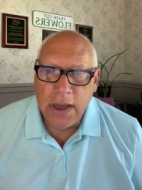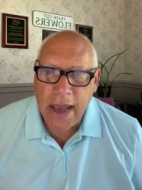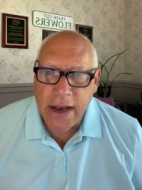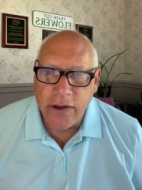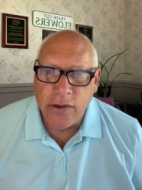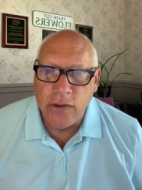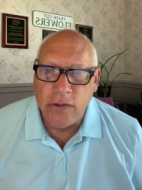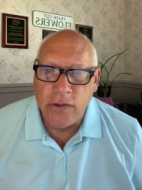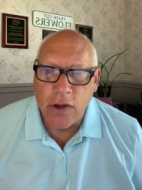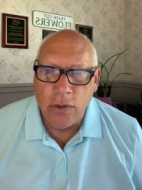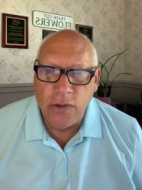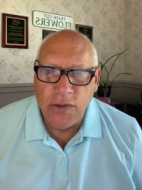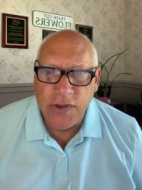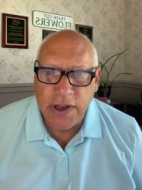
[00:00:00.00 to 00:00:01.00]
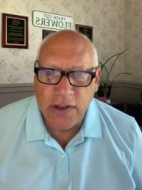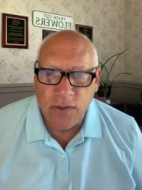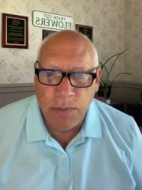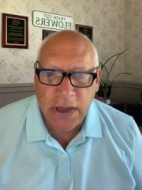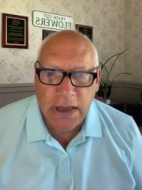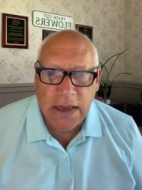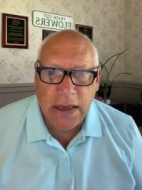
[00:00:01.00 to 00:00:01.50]
Candace is in zone
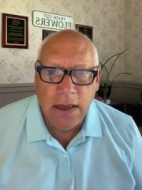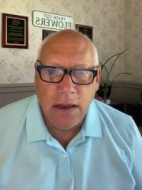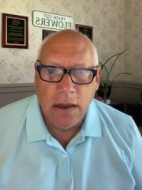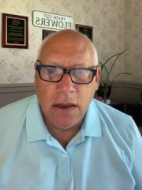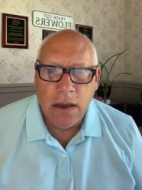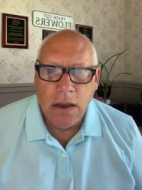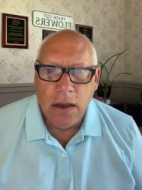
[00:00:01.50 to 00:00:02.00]
6B.